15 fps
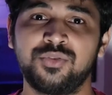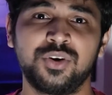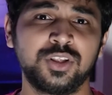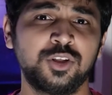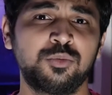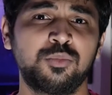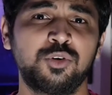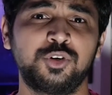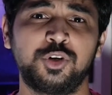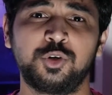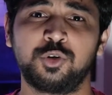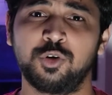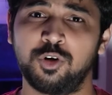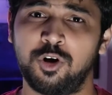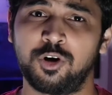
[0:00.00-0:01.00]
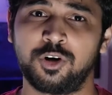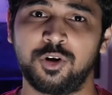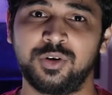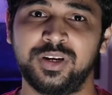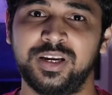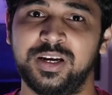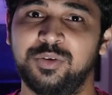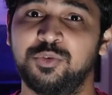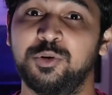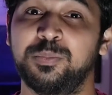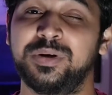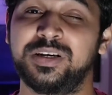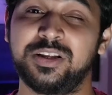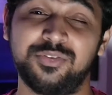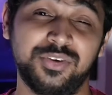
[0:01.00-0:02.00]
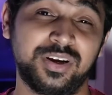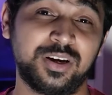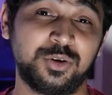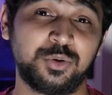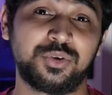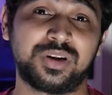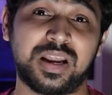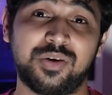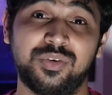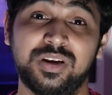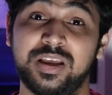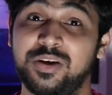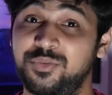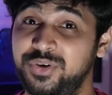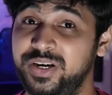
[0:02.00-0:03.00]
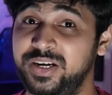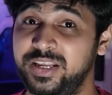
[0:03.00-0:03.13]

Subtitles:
Furthermore, due to lockdown, it would be difficult to travel every